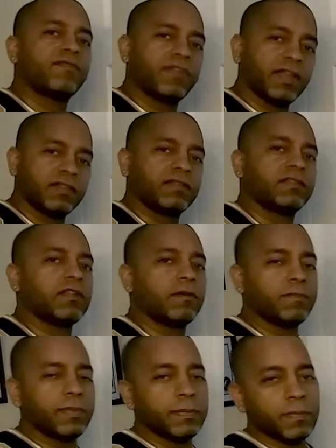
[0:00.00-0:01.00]
Fed's
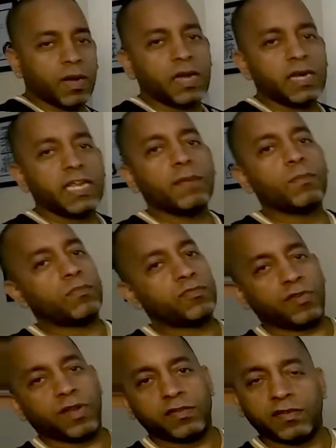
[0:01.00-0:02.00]
dumping money,
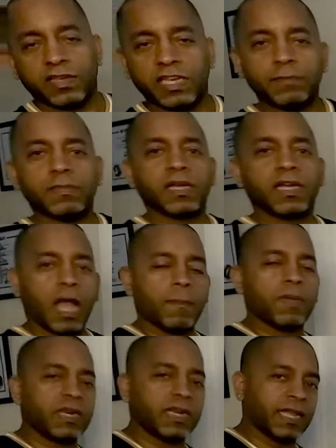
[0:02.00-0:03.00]
trying to keep the
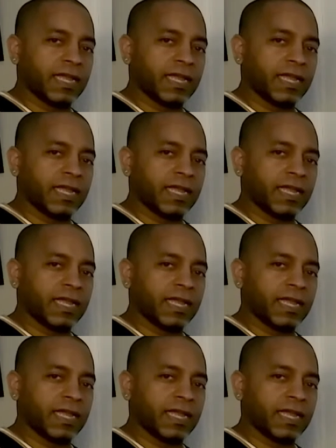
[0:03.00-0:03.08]
economy